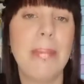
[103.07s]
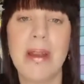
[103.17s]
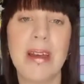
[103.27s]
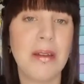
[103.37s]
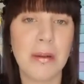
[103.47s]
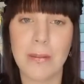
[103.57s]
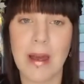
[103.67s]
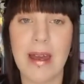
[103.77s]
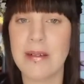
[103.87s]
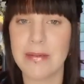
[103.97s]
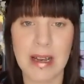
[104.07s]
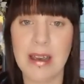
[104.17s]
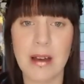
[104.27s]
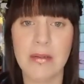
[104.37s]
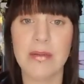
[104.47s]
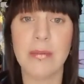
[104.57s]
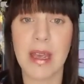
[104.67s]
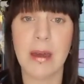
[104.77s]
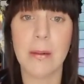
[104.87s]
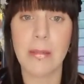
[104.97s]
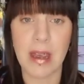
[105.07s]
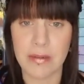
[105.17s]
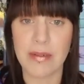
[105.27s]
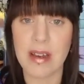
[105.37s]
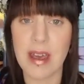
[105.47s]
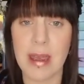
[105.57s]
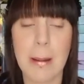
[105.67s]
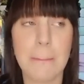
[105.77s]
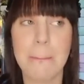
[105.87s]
but I don't wear really colourful makeup every day.